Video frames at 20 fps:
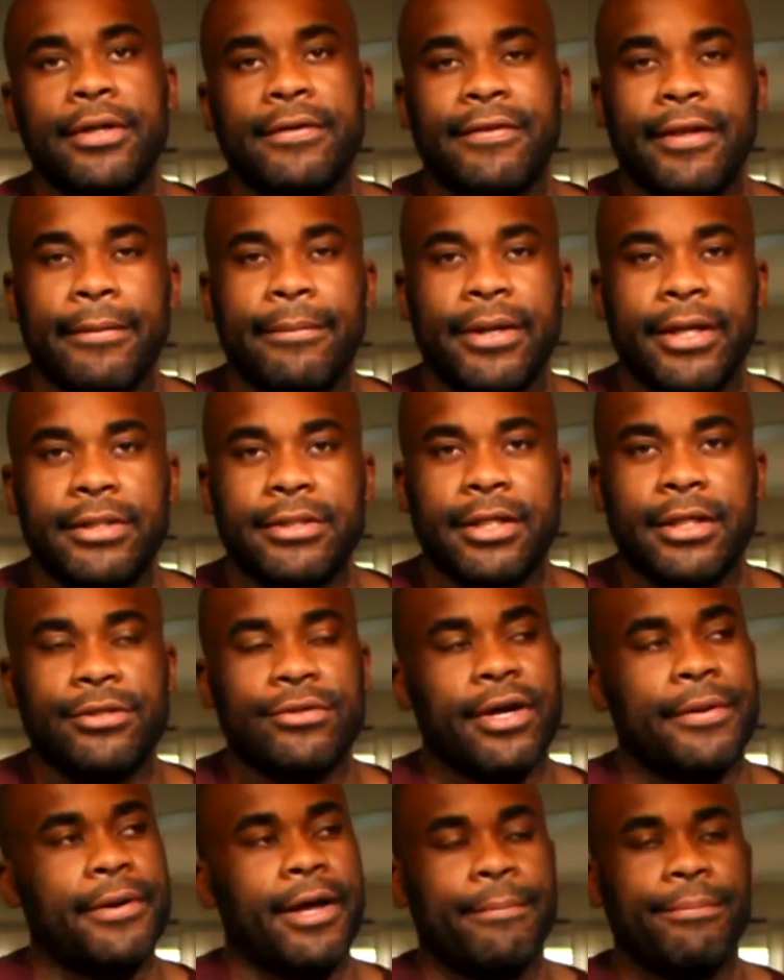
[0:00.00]
That makes sense.
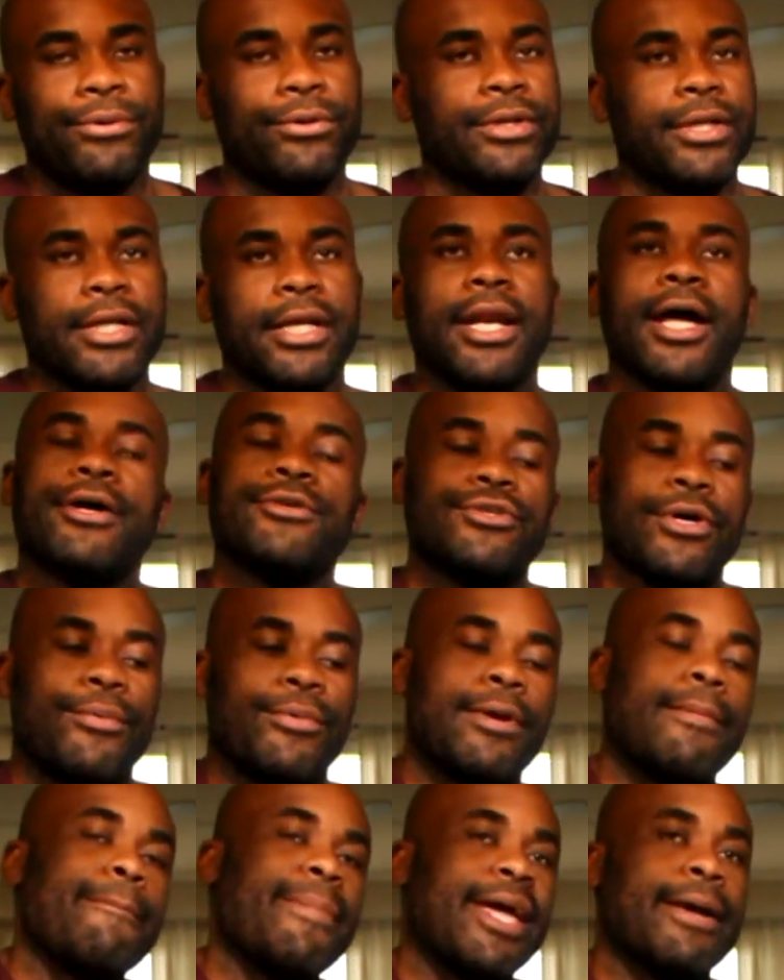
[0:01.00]
I'm not pulling it out, so I
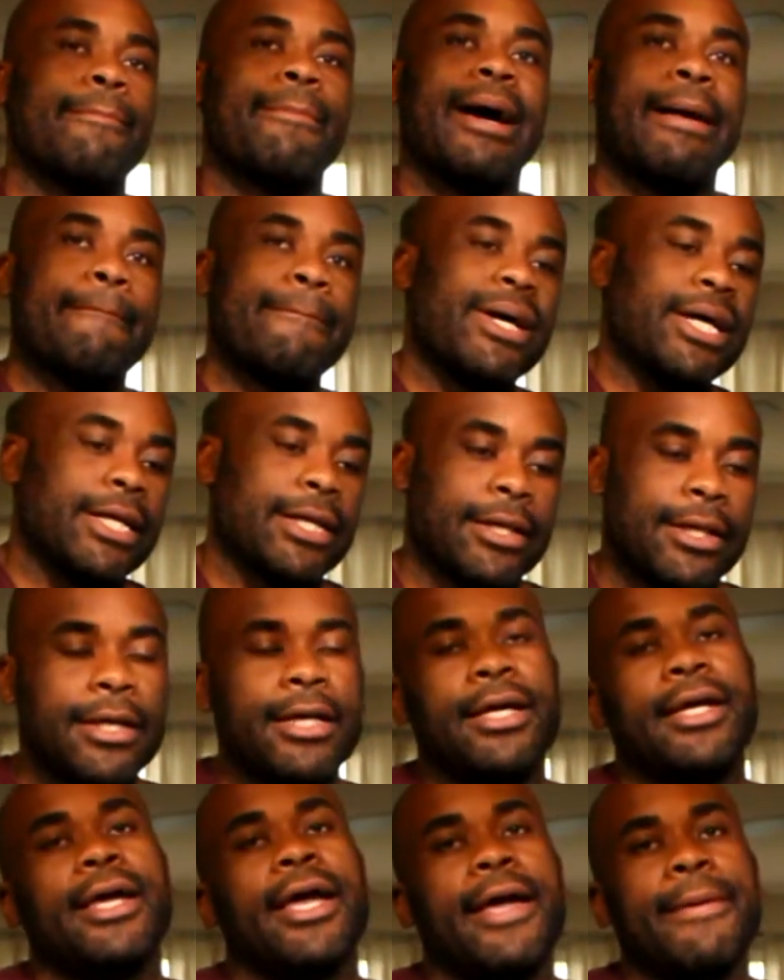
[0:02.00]
want to make my money
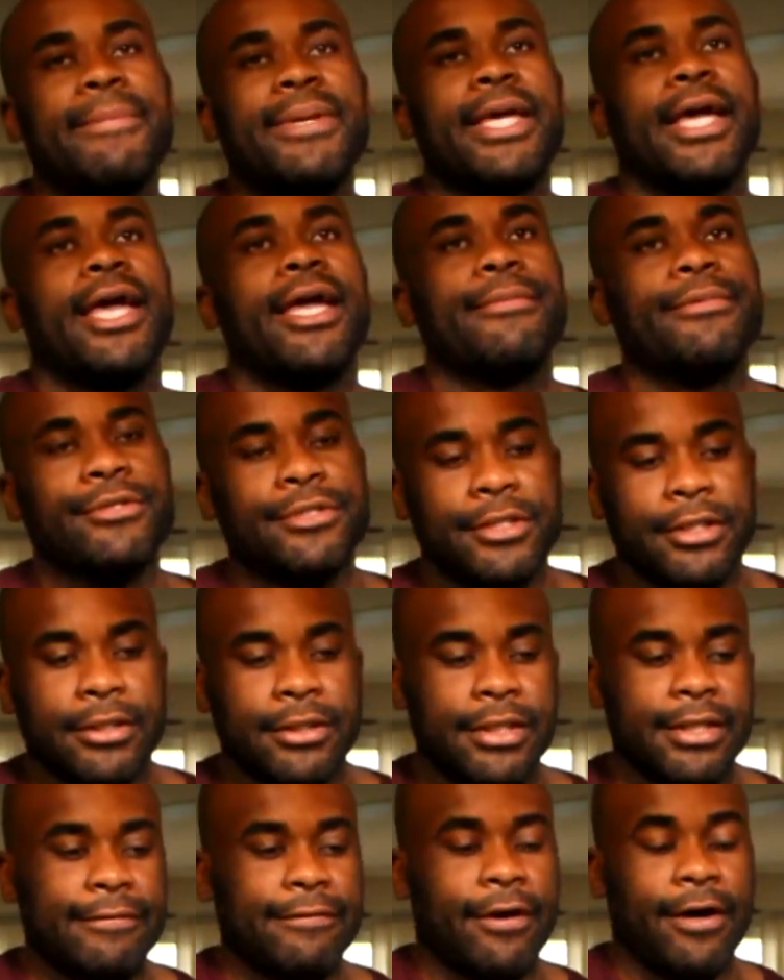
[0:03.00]
and be able to
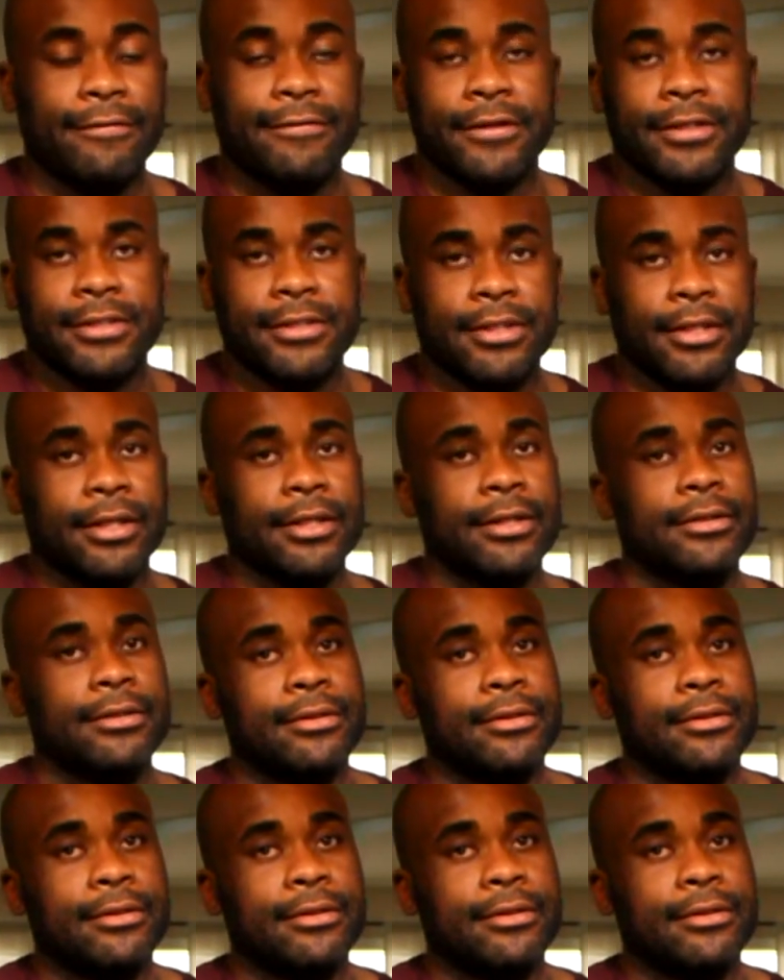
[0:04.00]
live off this thing.